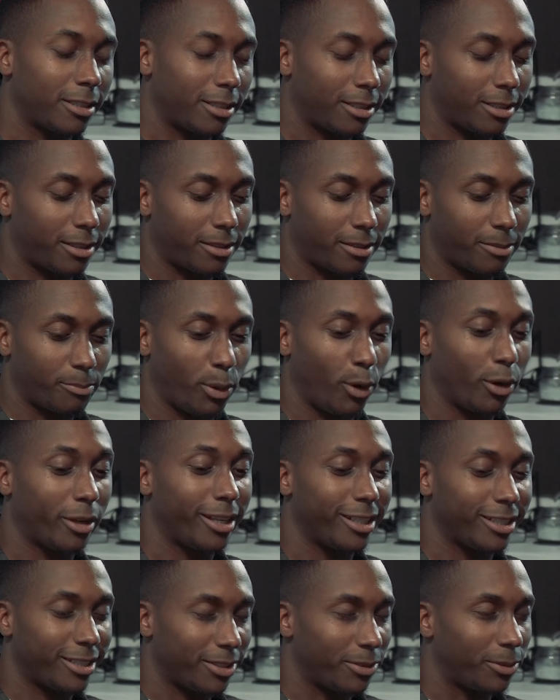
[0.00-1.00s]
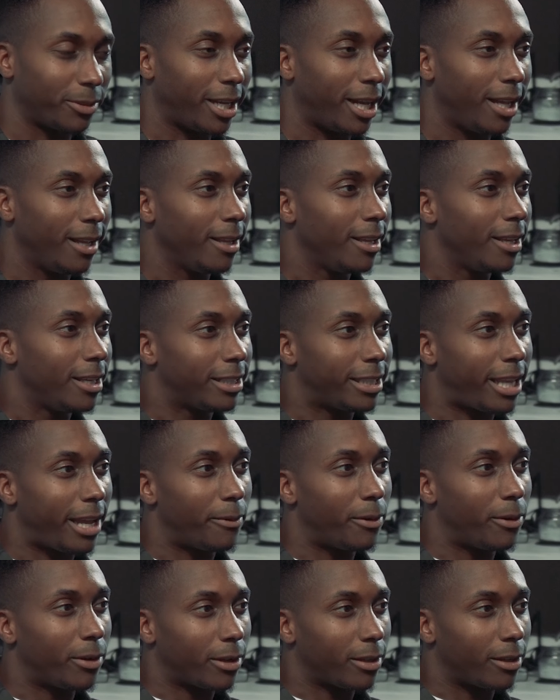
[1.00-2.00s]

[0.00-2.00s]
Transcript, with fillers: yeah. pockets and all that. Mm. That.